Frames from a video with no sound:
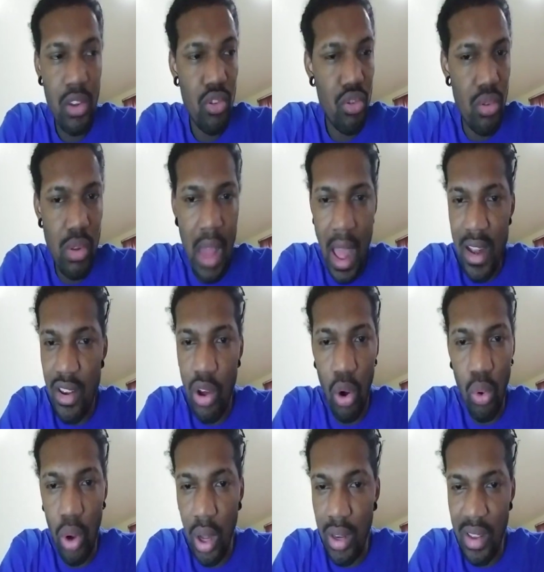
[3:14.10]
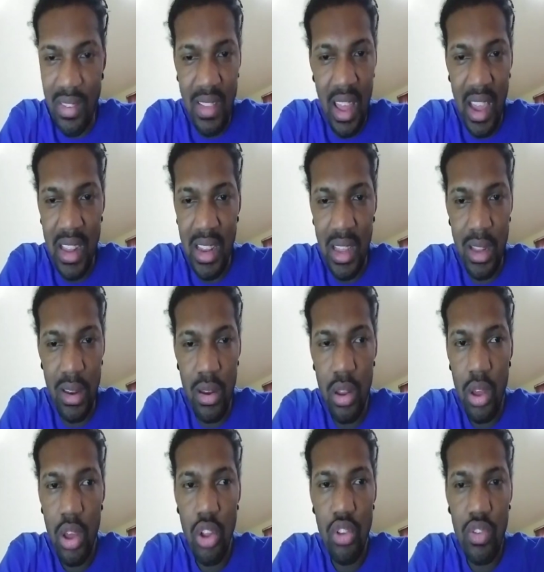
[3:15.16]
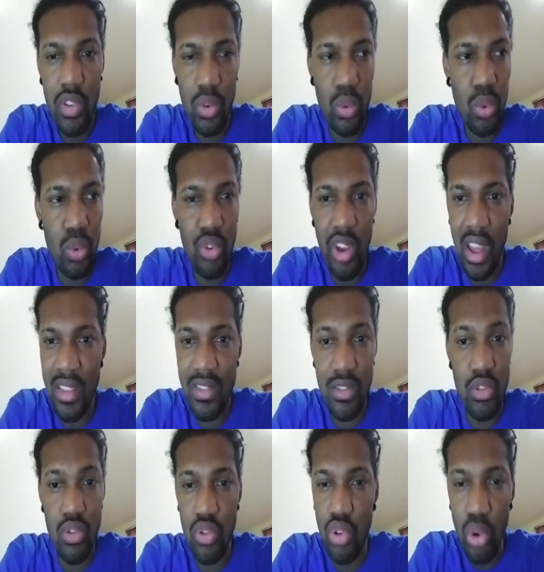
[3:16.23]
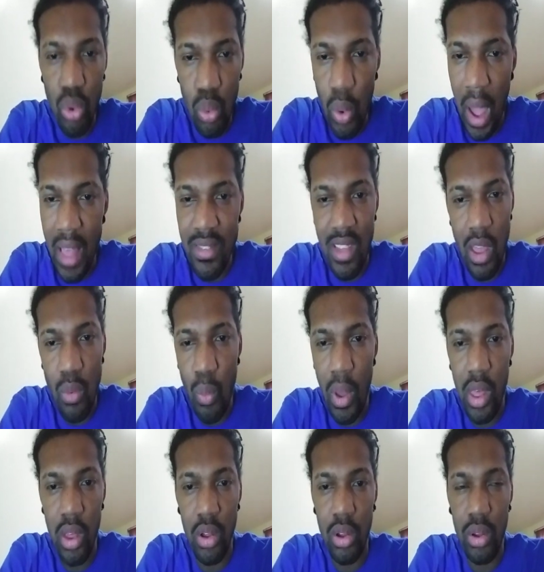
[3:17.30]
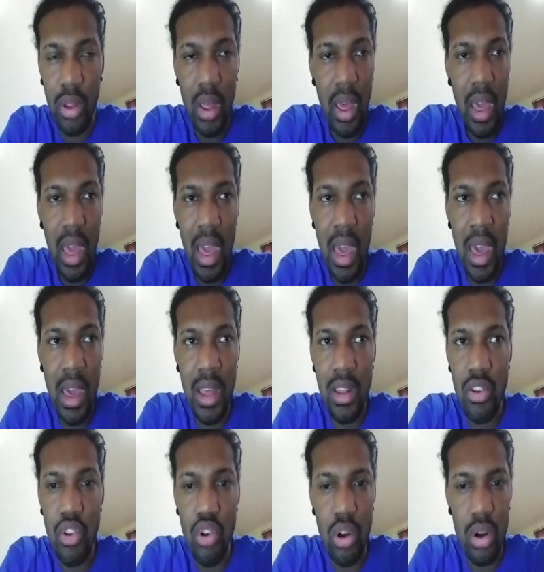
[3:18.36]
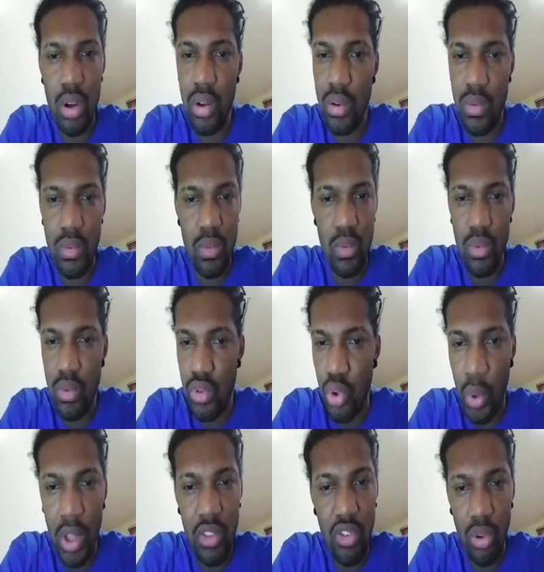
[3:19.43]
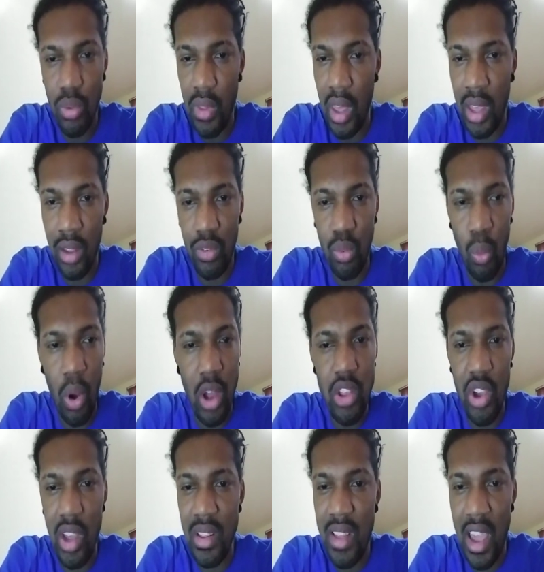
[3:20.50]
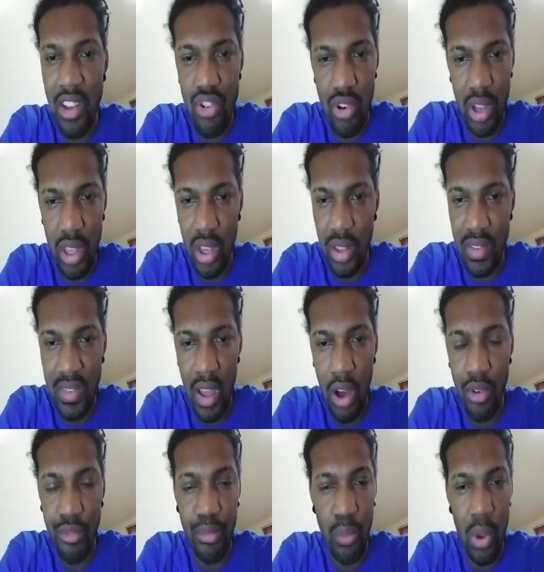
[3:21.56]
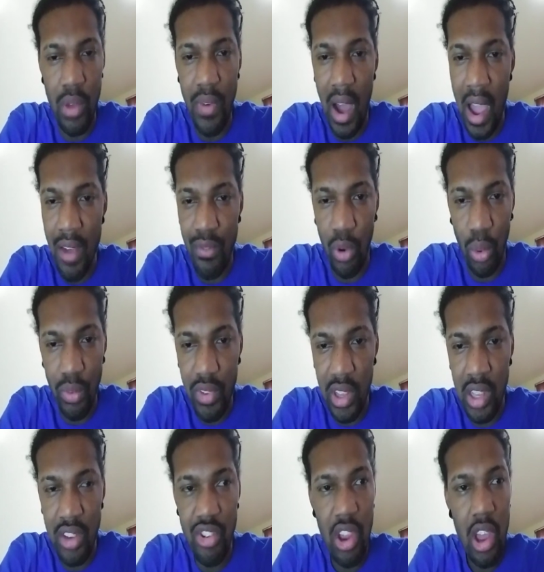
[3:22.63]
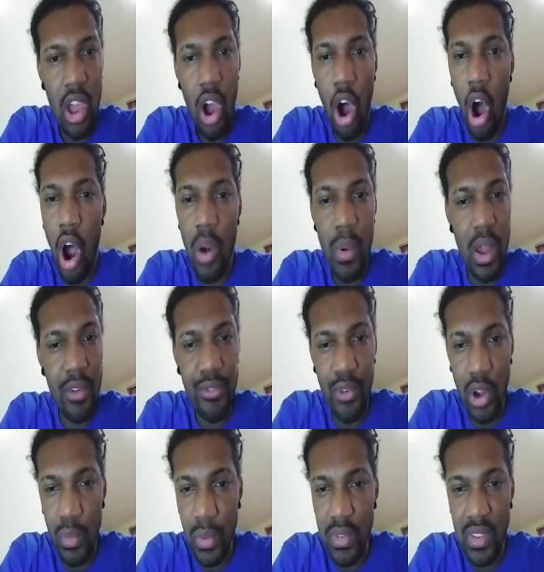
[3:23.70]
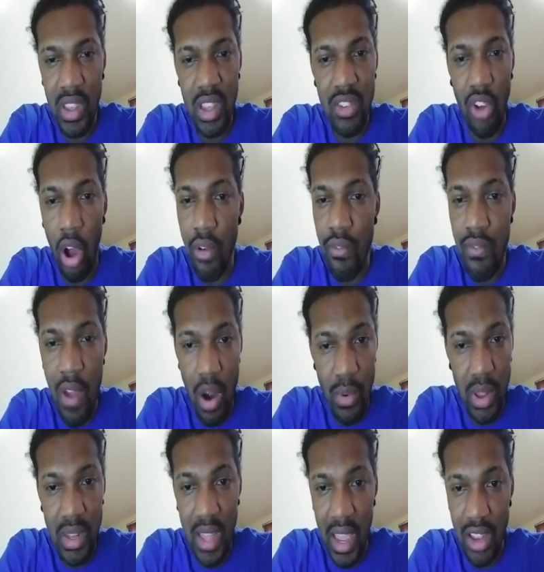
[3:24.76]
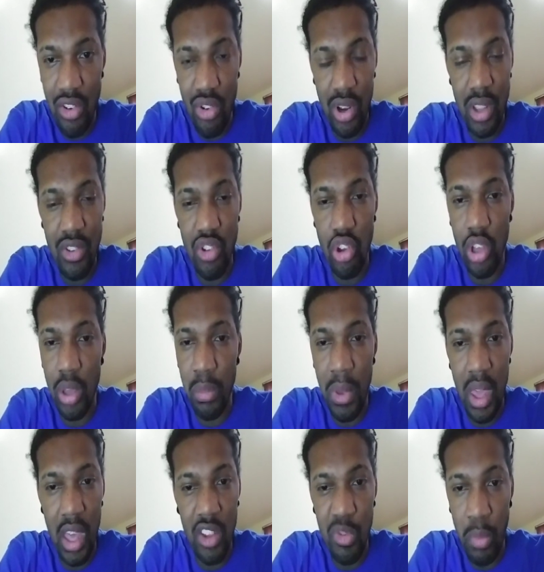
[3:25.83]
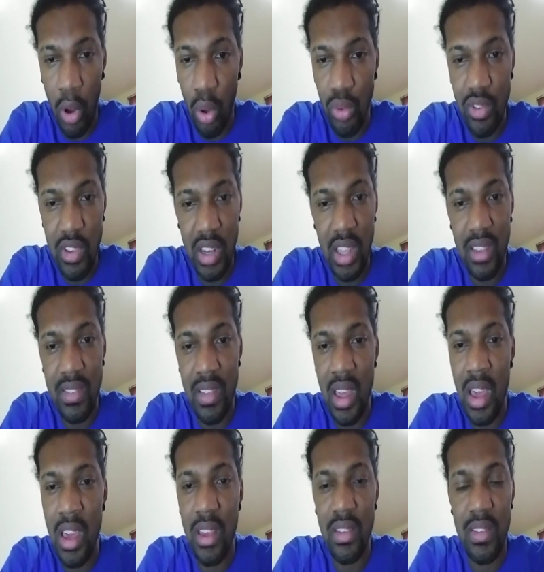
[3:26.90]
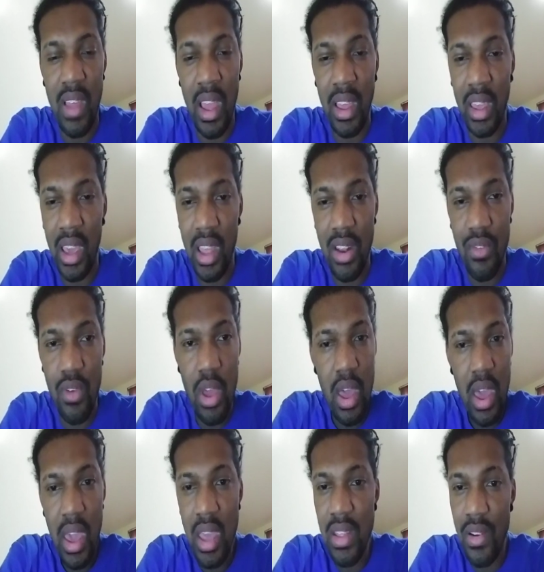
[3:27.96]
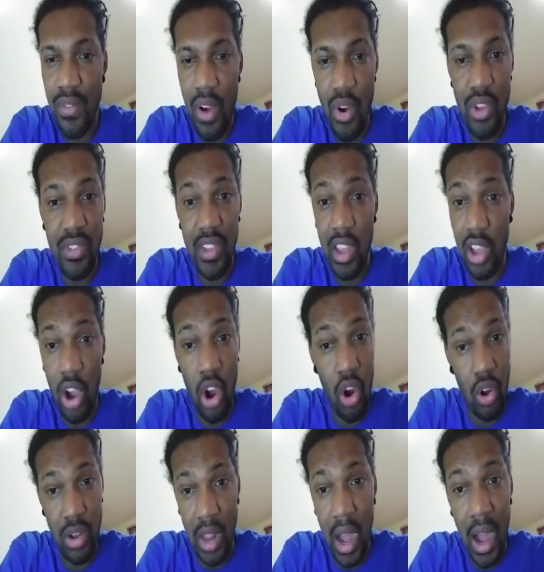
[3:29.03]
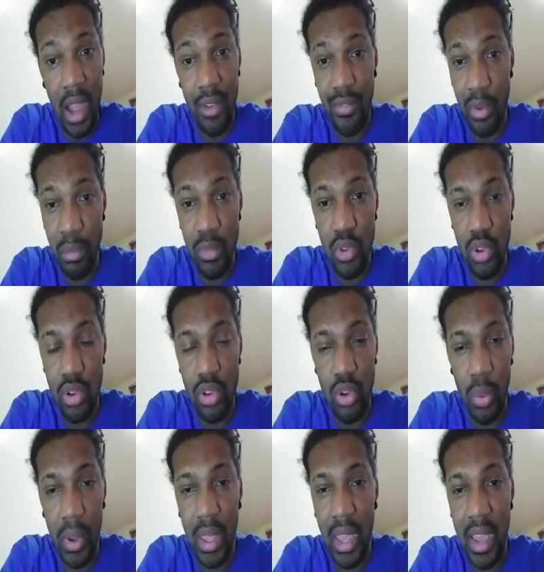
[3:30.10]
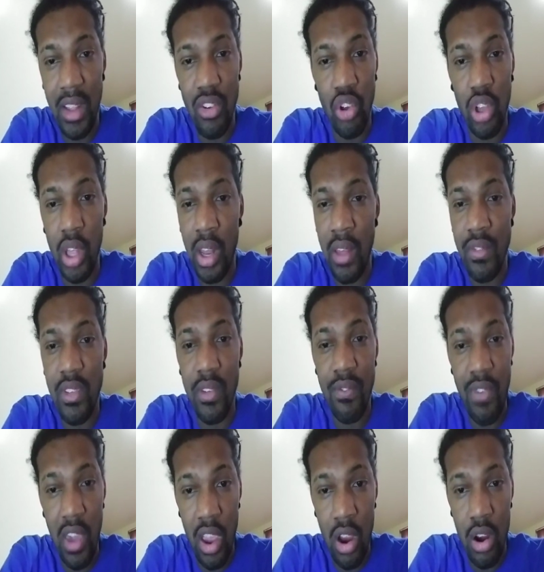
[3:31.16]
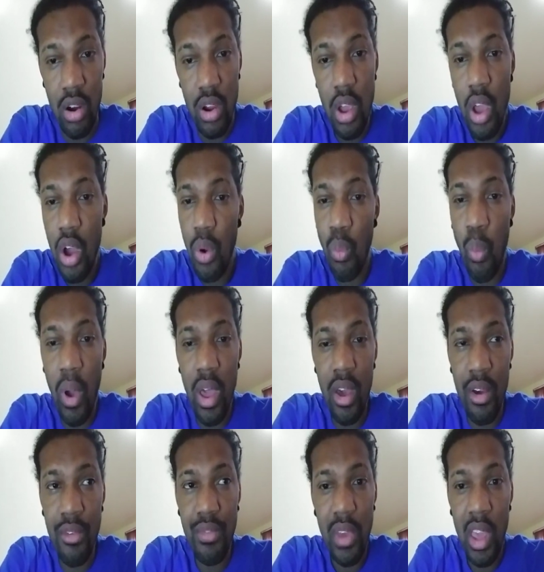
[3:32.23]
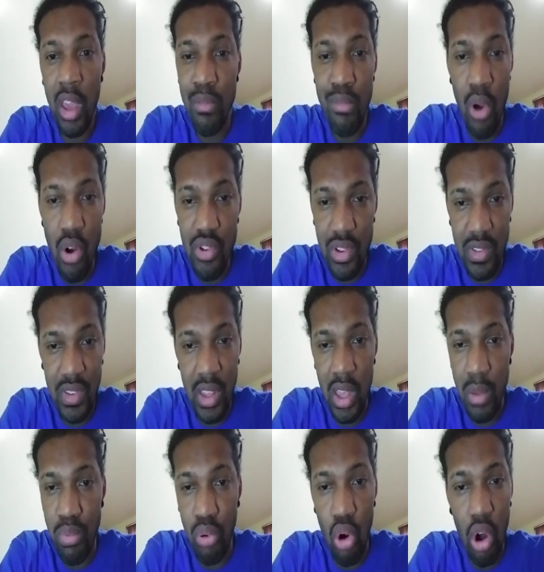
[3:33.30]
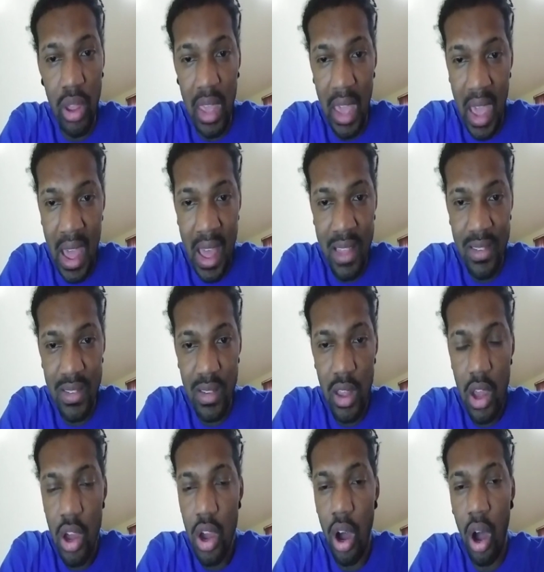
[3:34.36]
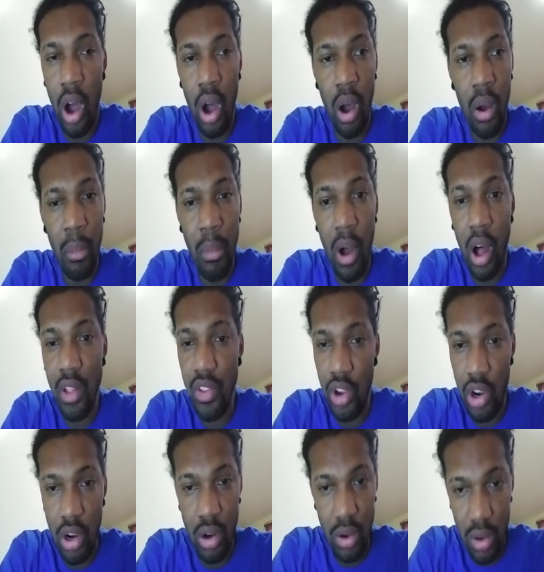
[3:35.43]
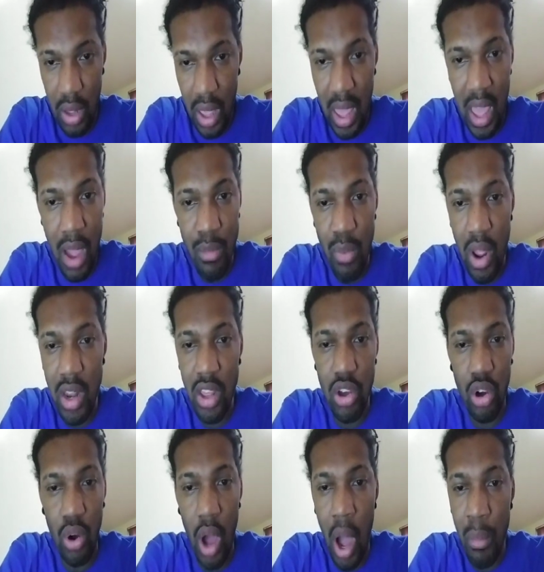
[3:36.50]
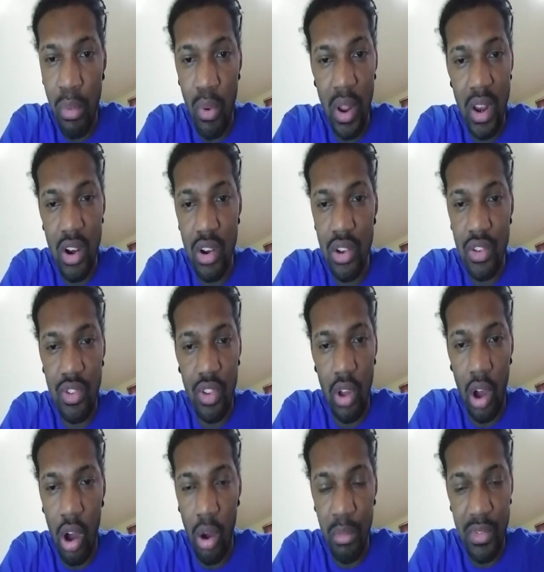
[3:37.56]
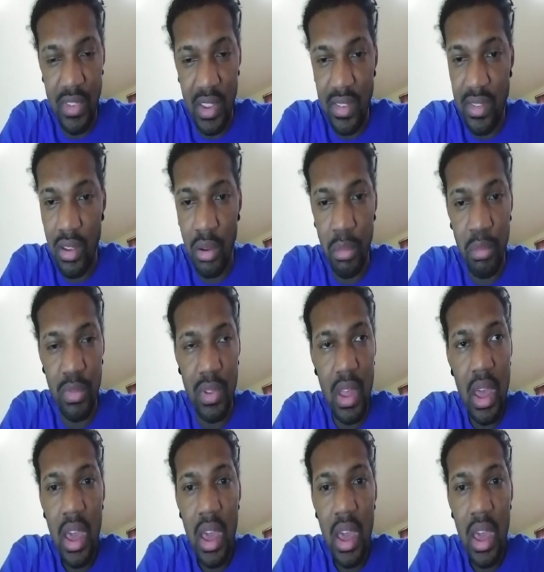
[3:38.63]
that don't understand it to just do as they will, and you're doing two things. One, you're endangering yourself with high voltage. RF frequencies are very dangerous. You can be exposed to these things and get either very sick or die from doing it. You can interfere with emergency broadcasts, other ham radio operators, systems,